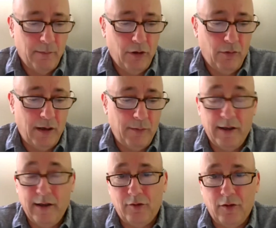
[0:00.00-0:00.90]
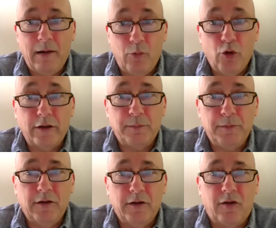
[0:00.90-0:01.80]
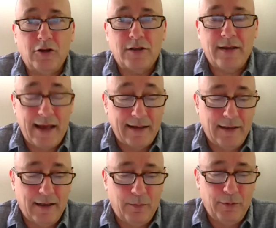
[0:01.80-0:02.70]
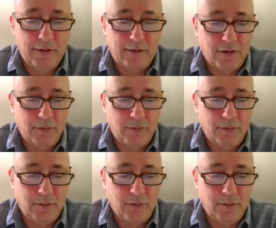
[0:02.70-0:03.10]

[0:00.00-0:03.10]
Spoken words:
But Romany has a lot more experience than just that topic.